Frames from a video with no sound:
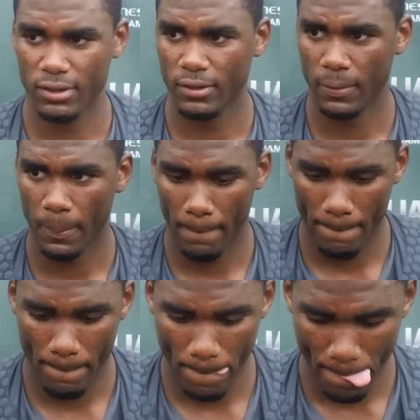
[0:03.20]
Since he's had to go
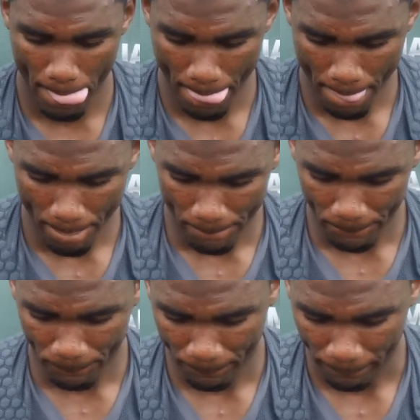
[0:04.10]
out there for you guys
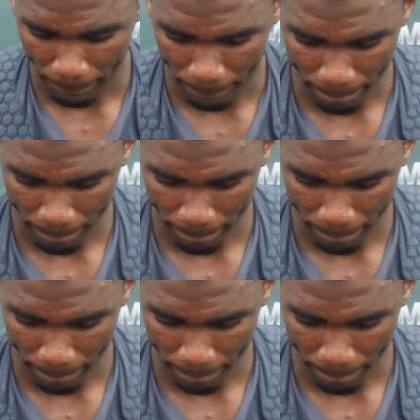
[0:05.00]
today. Um,